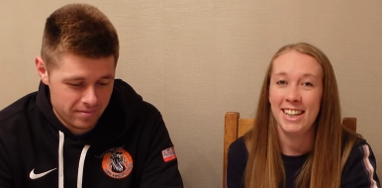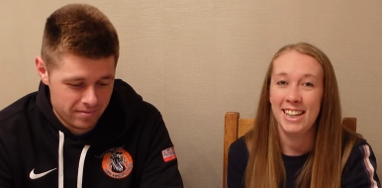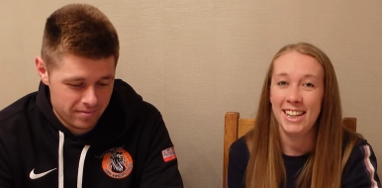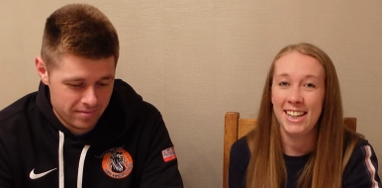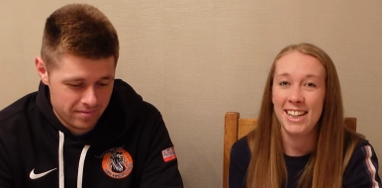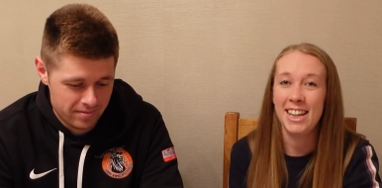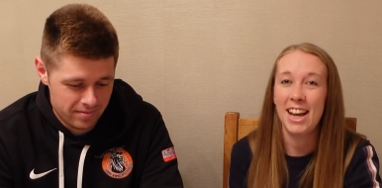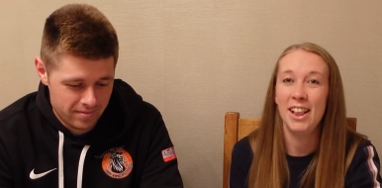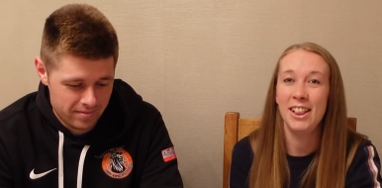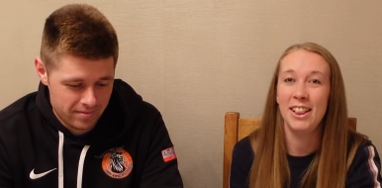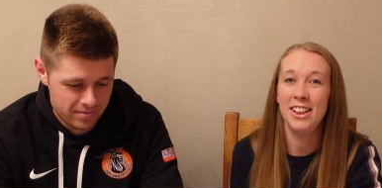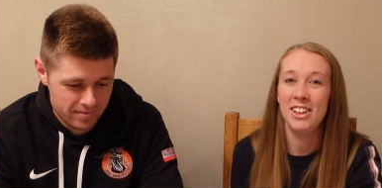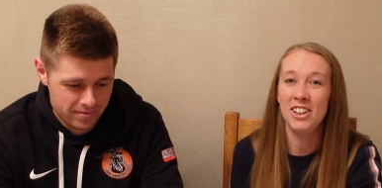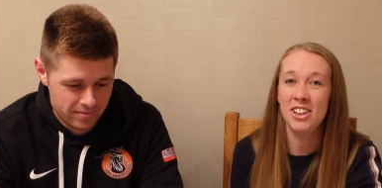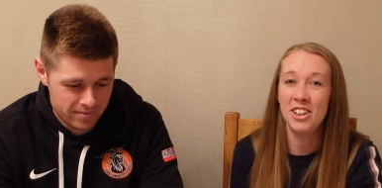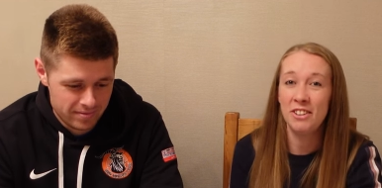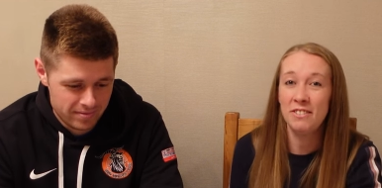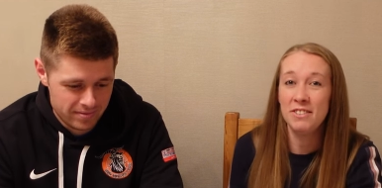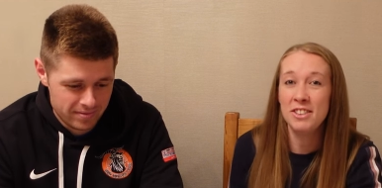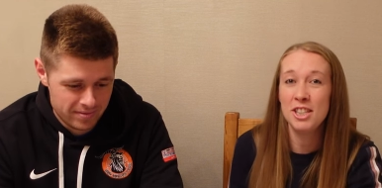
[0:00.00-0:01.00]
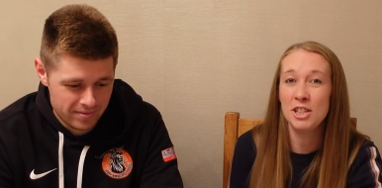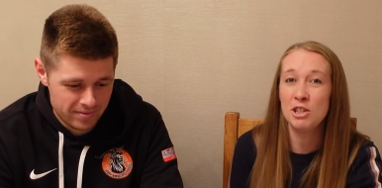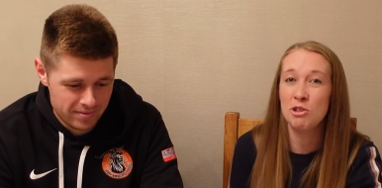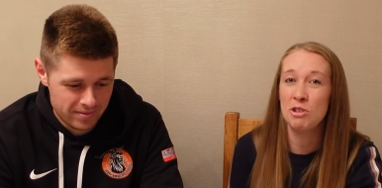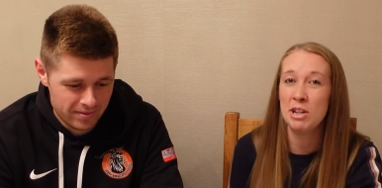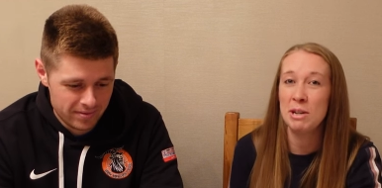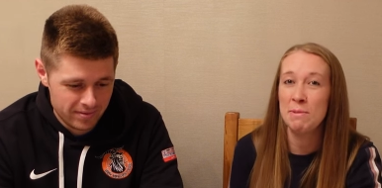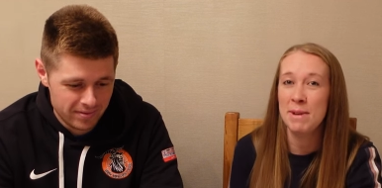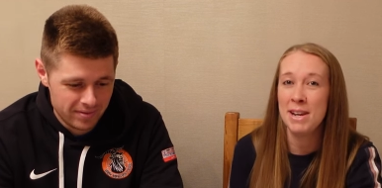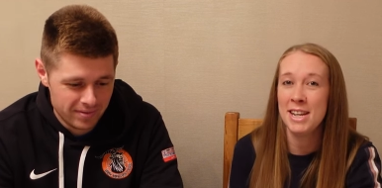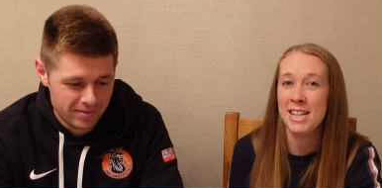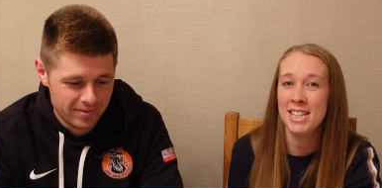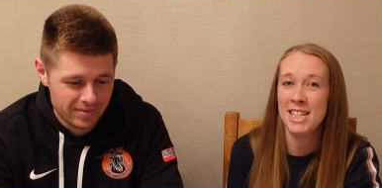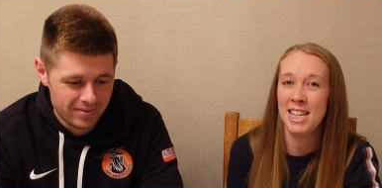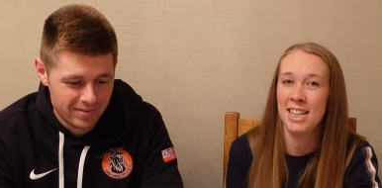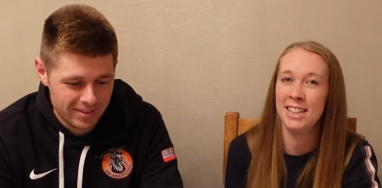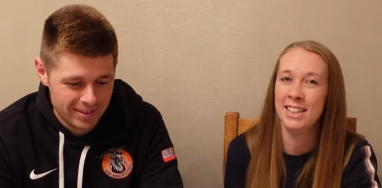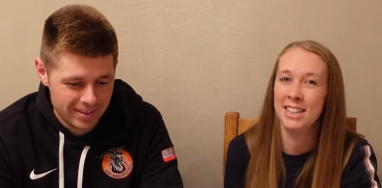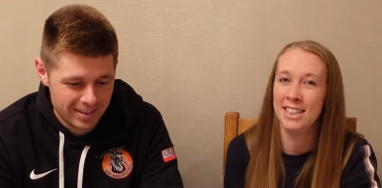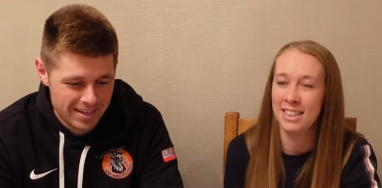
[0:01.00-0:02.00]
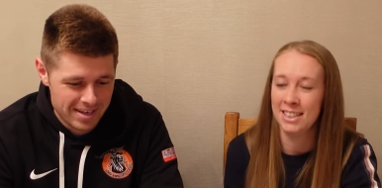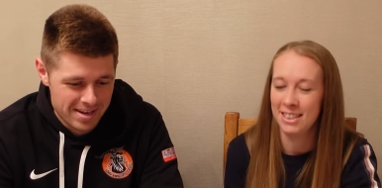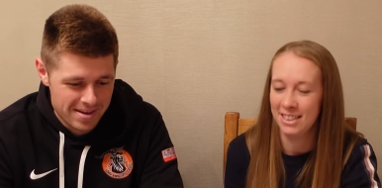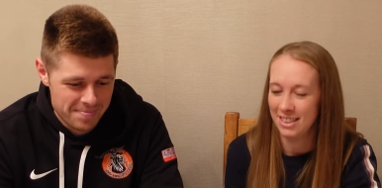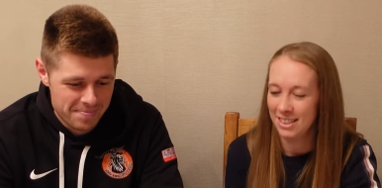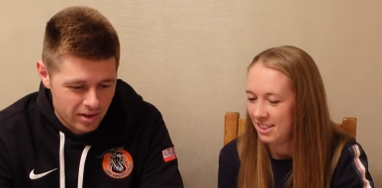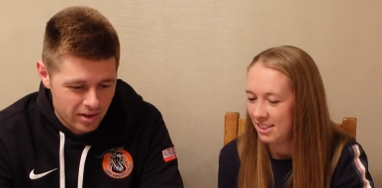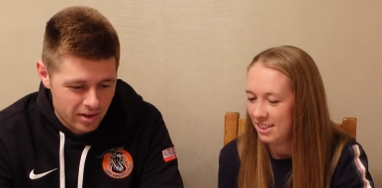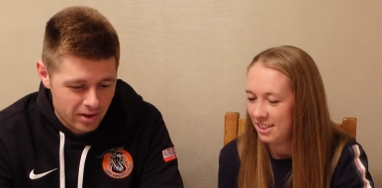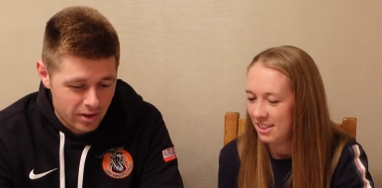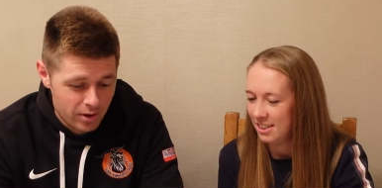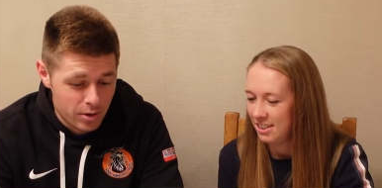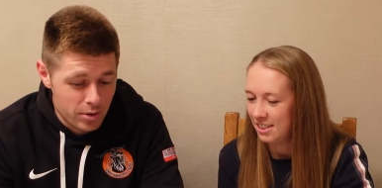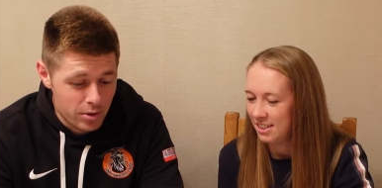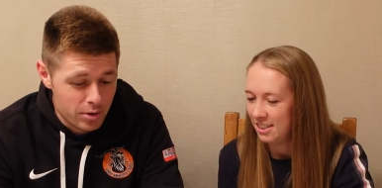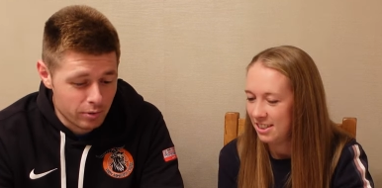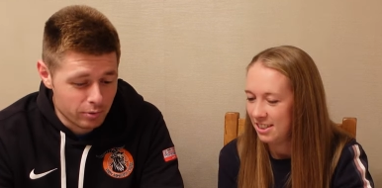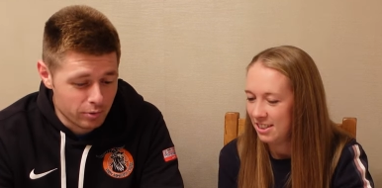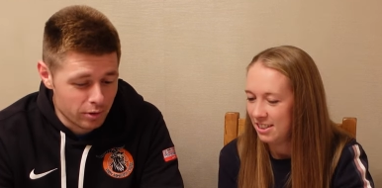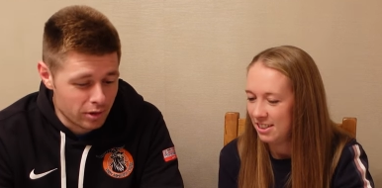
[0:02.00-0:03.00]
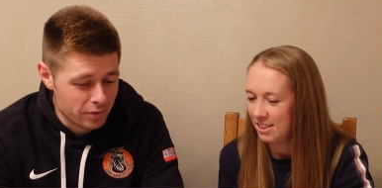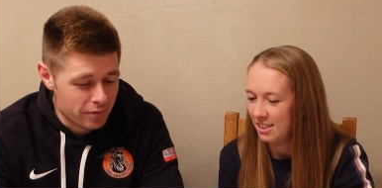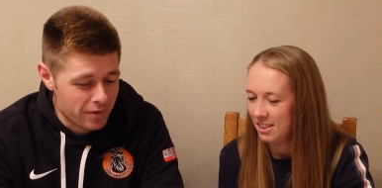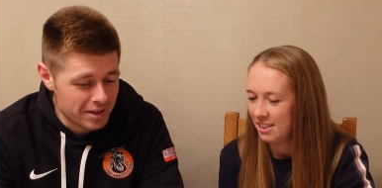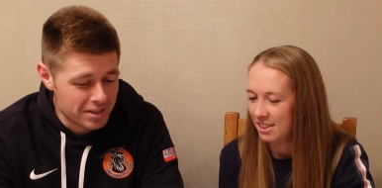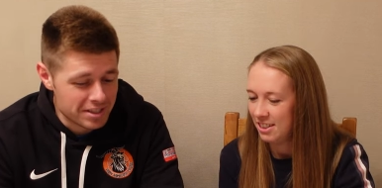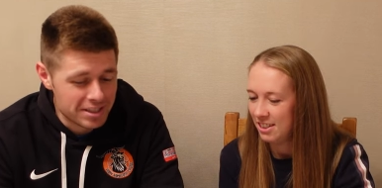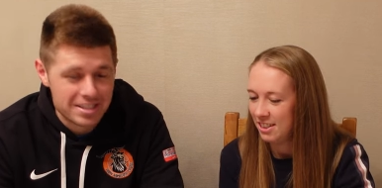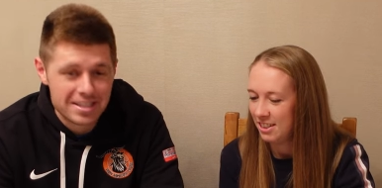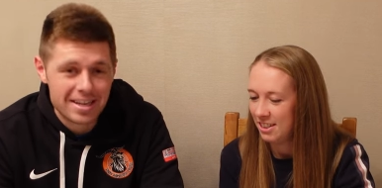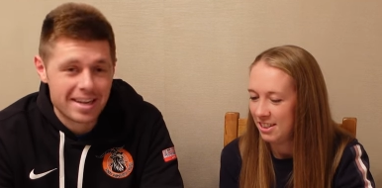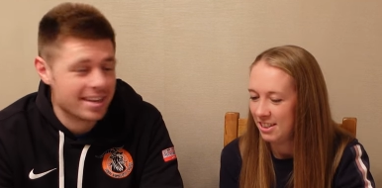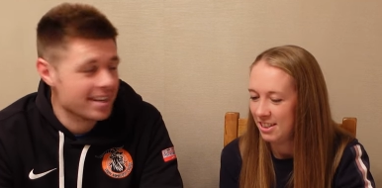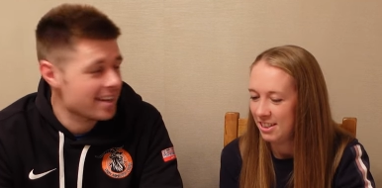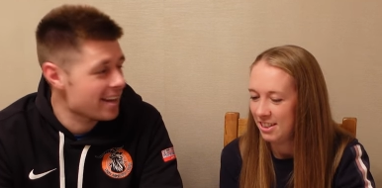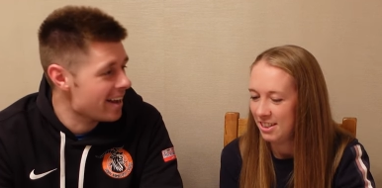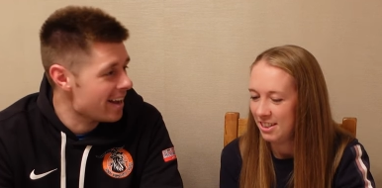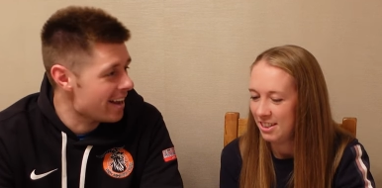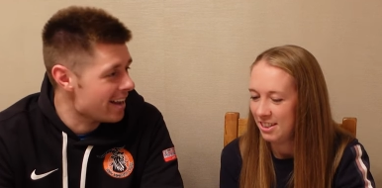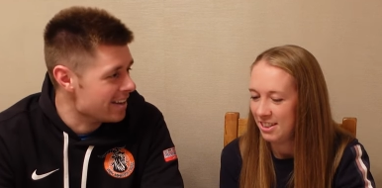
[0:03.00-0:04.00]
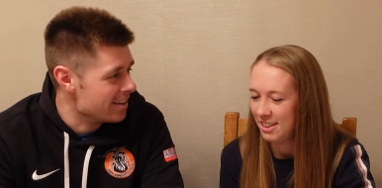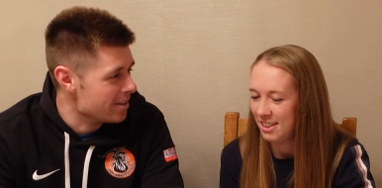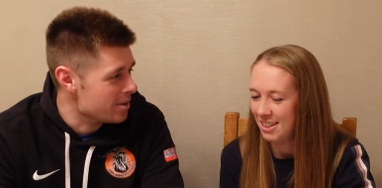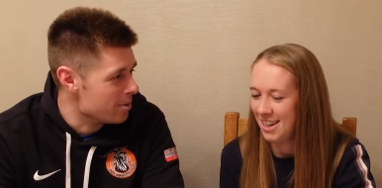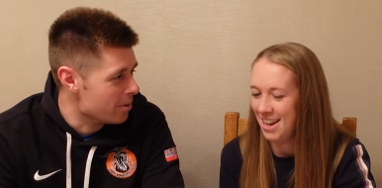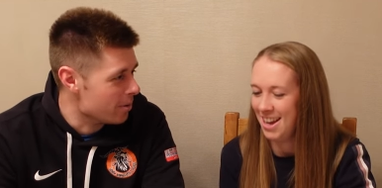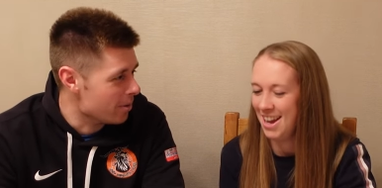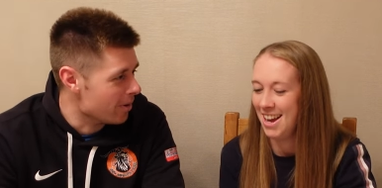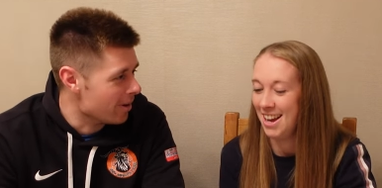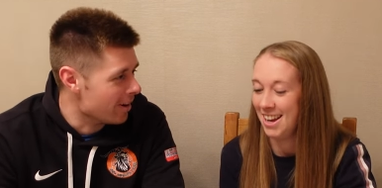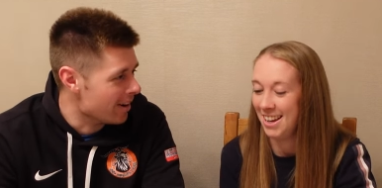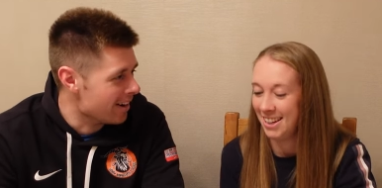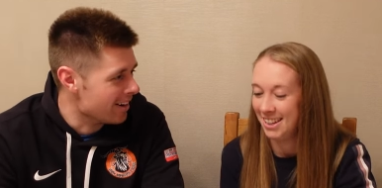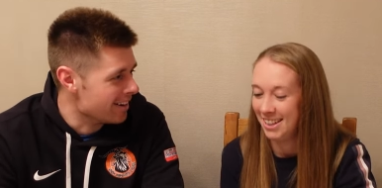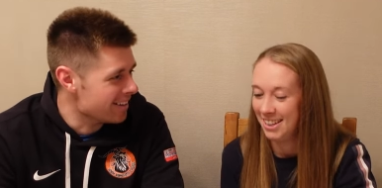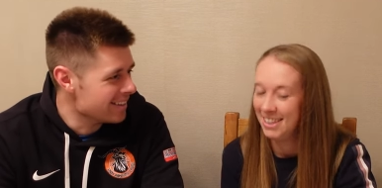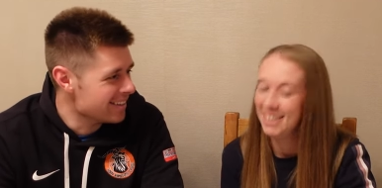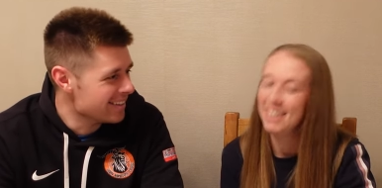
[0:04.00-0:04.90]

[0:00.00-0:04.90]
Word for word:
Speaker 1: he loves the Dreamies.
Speaker 2: Yeah. Who can run the fastest 10k? You and I.